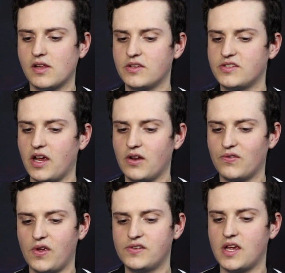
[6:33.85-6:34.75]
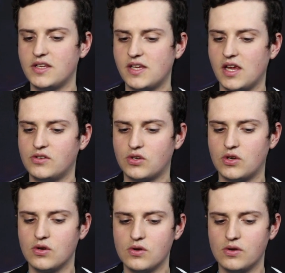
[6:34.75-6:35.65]
the side of S K T H
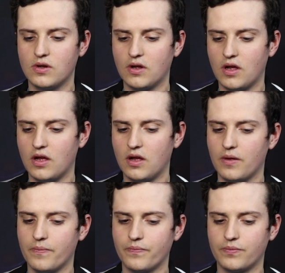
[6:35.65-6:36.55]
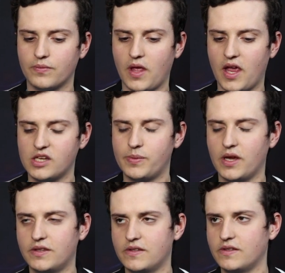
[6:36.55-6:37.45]
Q, um, I
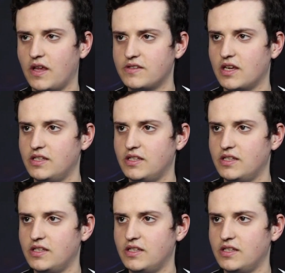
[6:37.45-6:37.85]
expect S K